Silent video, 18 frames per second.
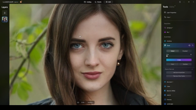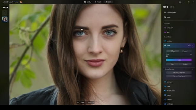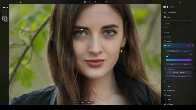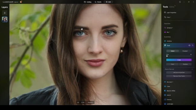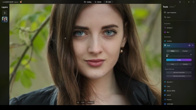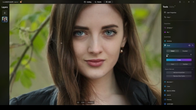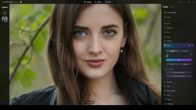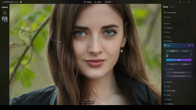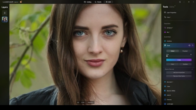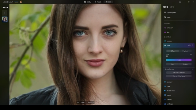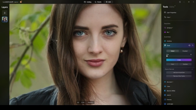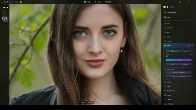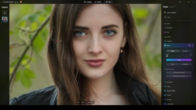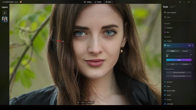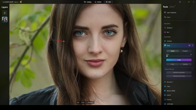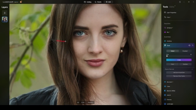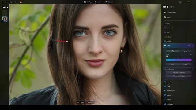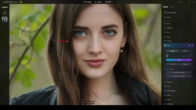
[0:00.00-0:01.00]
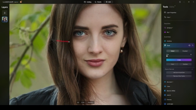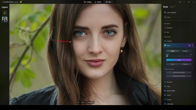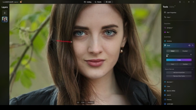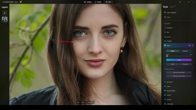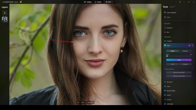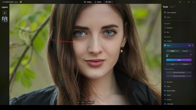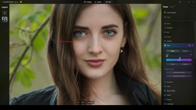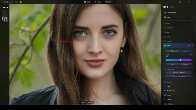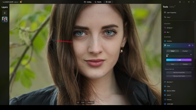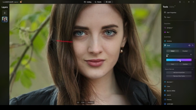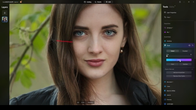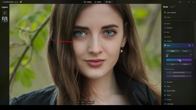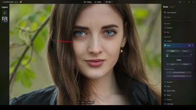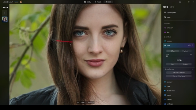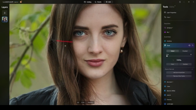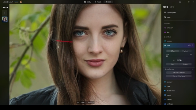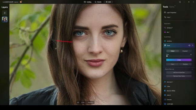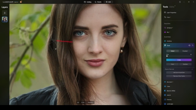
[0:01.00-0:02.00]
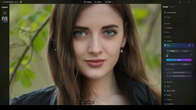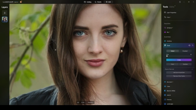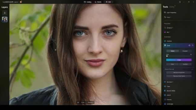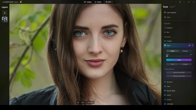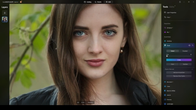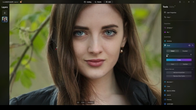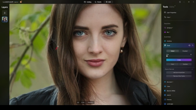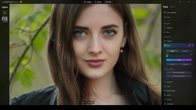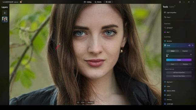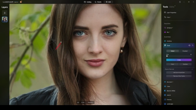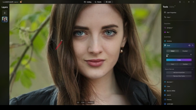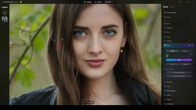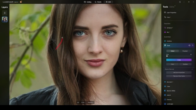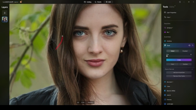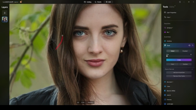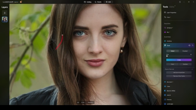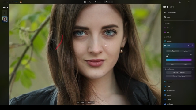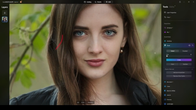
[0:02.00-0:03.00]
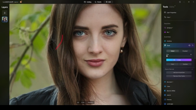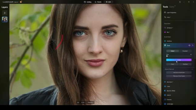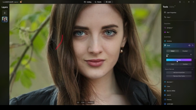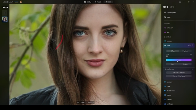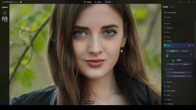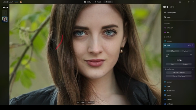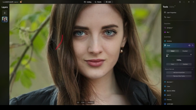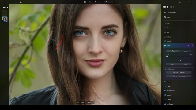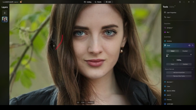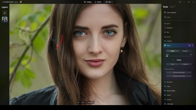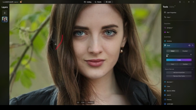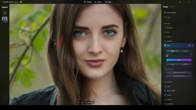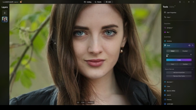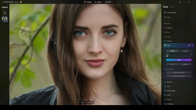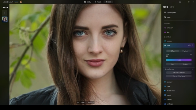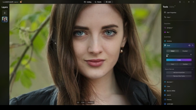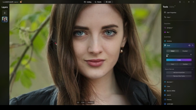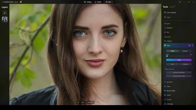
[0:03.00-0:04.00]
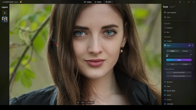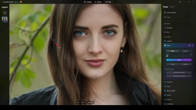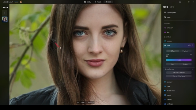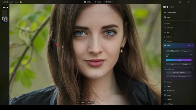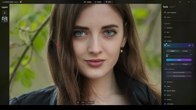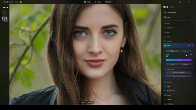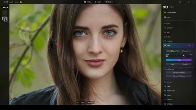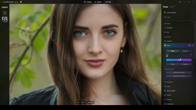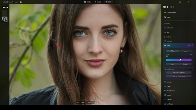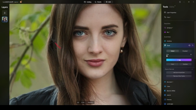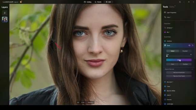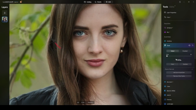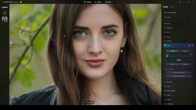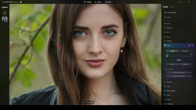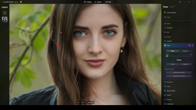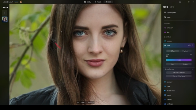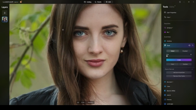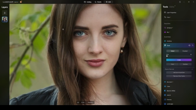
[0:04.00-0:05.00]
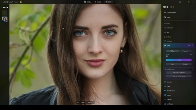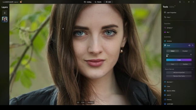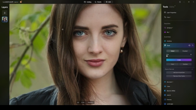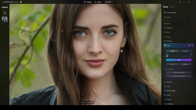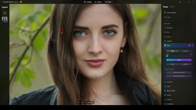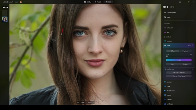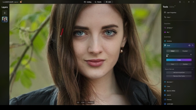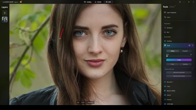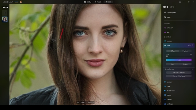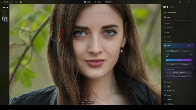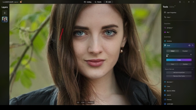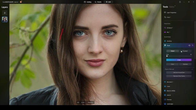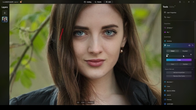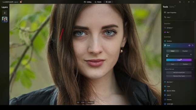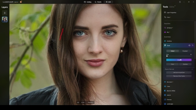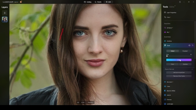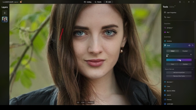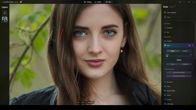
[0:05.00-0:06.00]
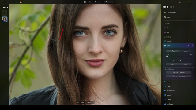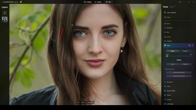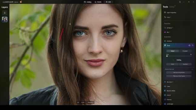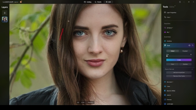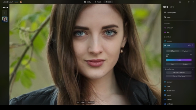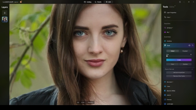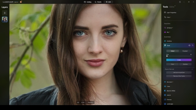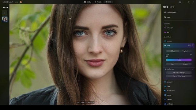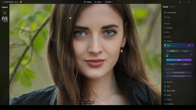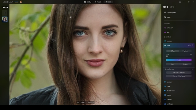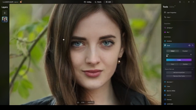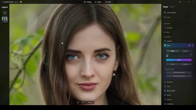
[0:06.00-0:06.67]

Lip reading: Nobody speaks.